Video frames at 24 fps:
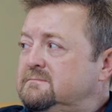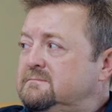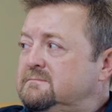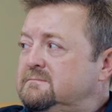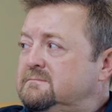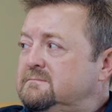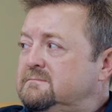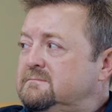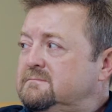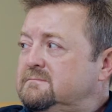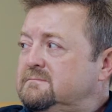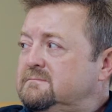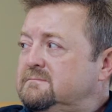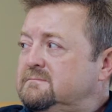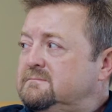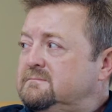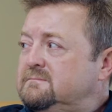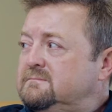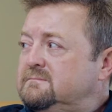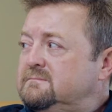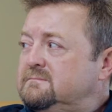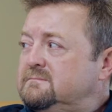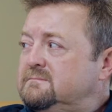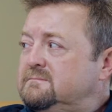
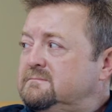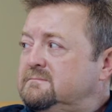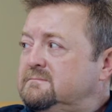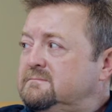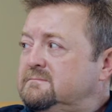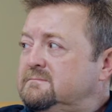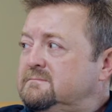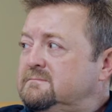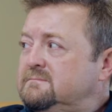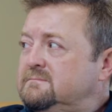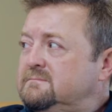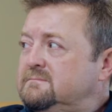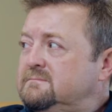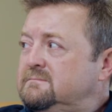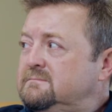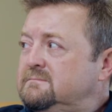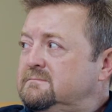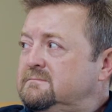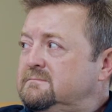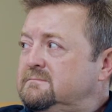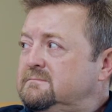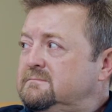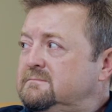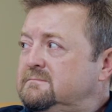
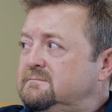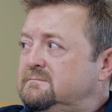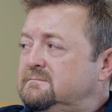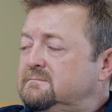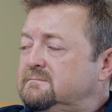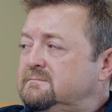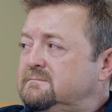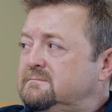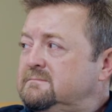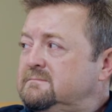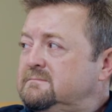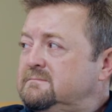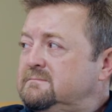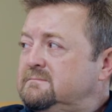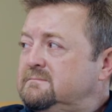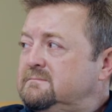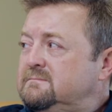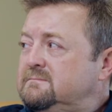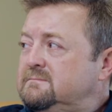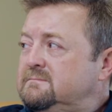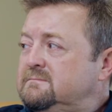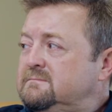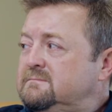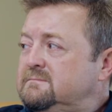
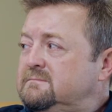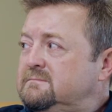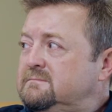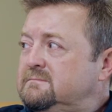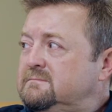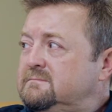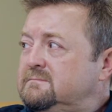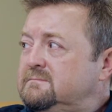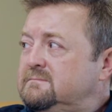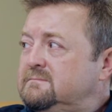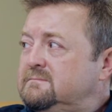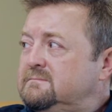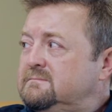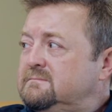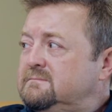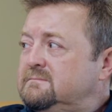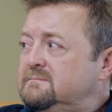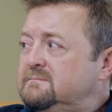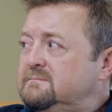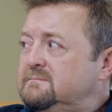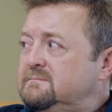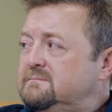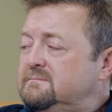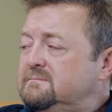
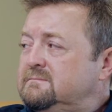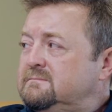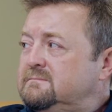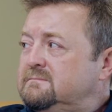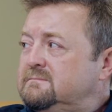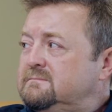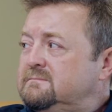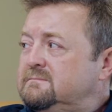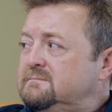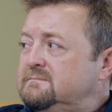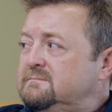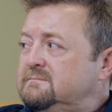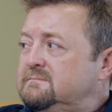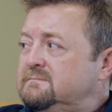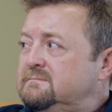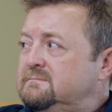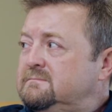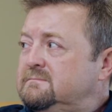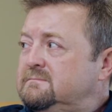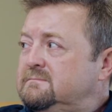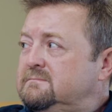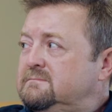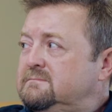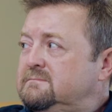
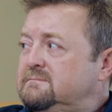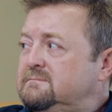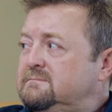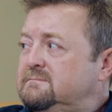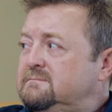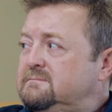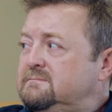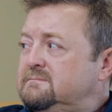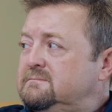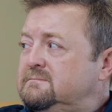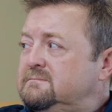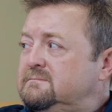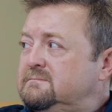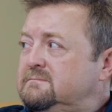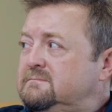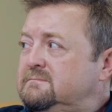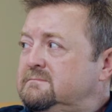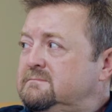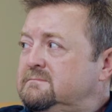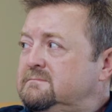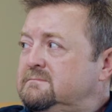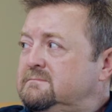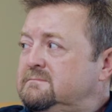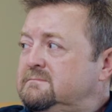
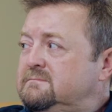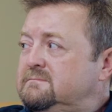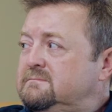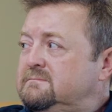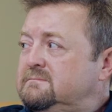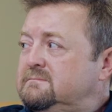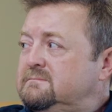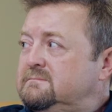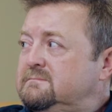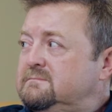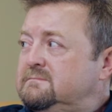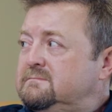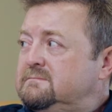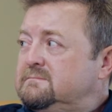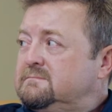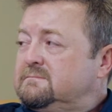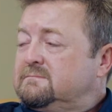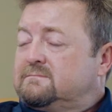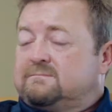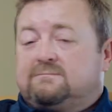(silent)